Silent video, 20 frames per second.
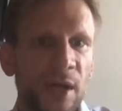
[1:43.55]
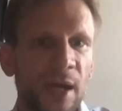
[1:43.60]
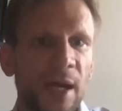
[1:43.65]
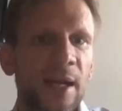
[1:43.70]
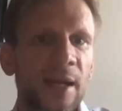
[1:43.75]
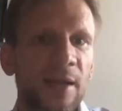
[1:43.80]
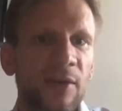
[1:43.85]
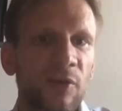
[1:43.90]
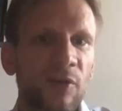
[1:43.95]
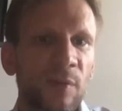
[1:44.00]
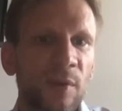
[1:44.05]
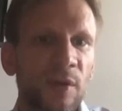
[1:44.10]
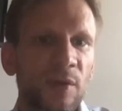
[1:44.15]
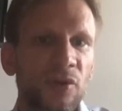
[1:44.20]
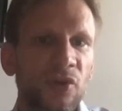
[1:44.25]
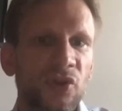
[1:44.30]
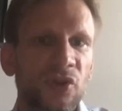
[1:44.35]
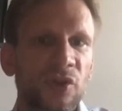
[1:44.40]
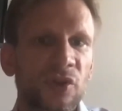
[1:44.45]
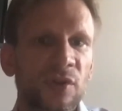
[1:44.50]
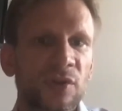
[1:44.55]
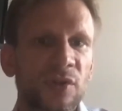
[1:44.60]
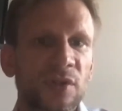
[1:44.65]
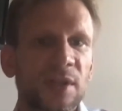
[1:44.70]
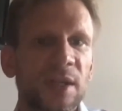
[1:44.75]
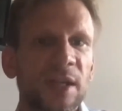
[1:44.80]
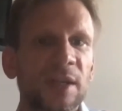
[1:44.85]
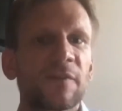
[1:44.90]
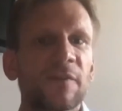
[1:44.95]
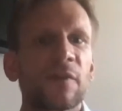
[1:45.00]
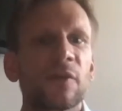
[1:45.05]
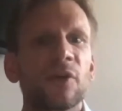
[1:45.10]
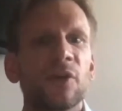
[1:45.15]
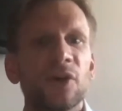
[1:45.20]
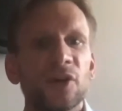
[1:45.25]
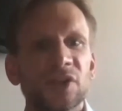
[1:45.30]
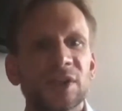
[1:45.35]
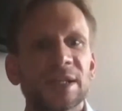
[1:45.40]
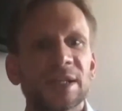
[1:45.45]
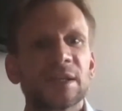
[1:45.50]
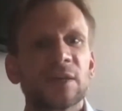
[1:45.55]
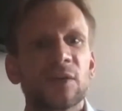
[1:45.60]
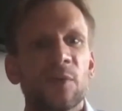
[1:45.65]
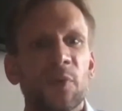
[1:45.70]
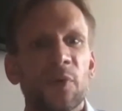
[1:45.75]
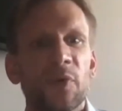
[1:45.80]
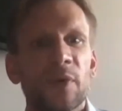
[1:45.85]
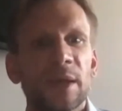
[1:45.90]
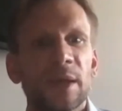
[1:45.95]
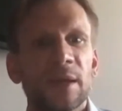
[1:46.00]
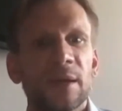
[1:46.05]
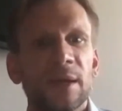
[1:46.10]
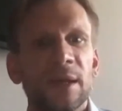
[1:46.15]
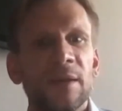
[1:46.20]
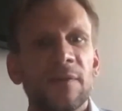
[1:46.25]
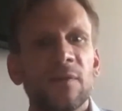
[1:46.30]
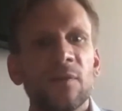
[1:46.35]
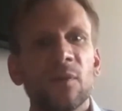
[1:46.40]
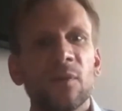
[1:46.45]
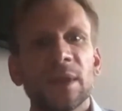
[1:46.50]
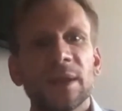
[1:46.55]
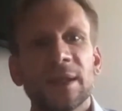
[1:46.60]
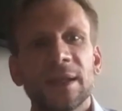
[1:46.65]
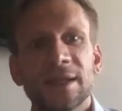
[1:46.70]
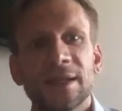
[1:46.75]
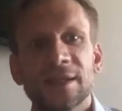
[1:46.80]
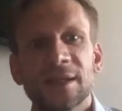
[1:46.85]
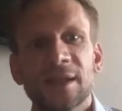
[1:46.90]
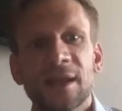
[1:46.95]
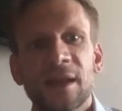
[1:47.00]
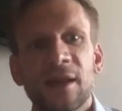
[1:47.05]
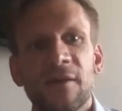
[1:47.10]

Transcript: anatomical structure, that for us as an operator, even with this